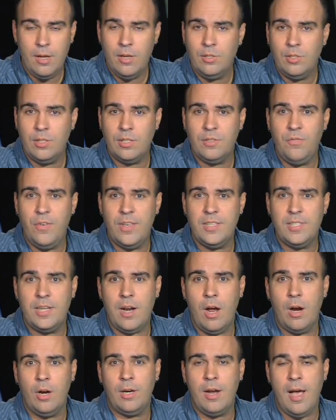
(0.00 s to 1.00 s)
Just visit
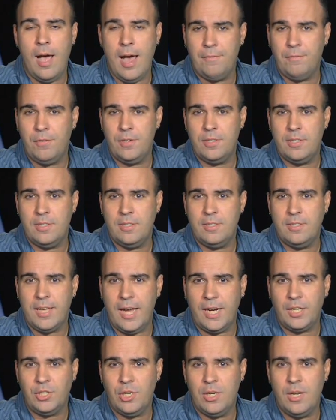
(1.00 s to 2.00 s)
our conferences
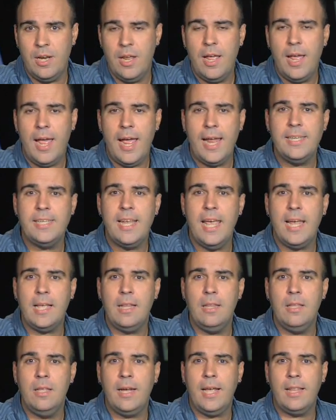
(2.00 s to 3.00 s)
section and take a
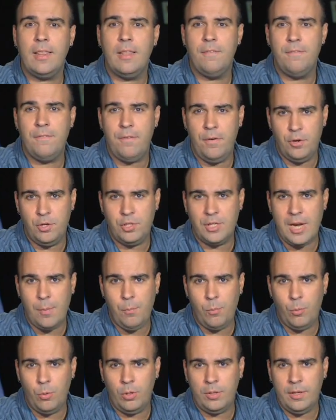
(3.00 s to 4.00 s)
look at the
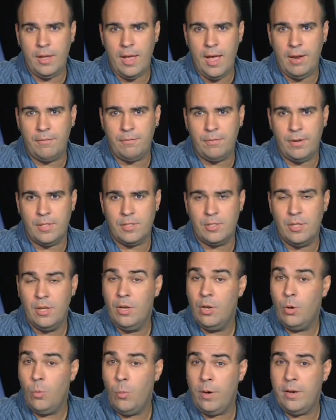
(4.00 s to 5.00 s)
Photoshop World Conference
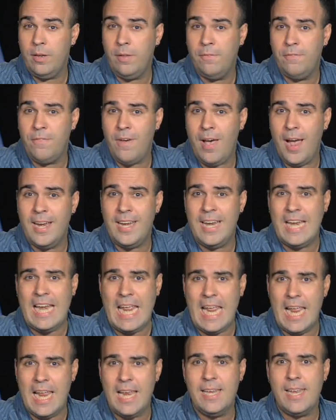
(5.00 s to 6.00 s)
where you'll find an
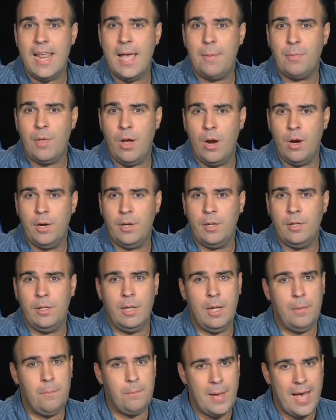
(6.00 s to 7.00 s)
in-depth article
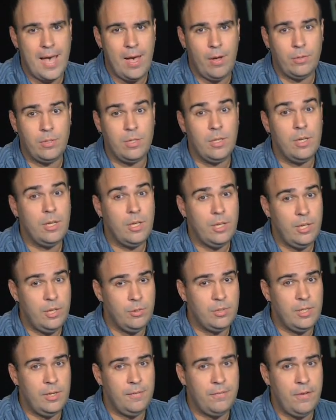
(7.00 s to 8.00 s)
about
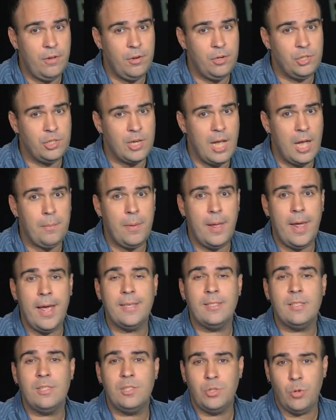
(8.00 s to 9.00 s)
using Photoshop
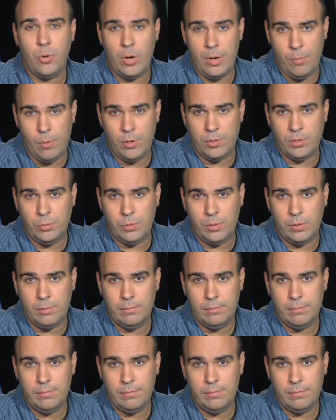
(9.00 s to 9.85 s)
as a storyboard tool.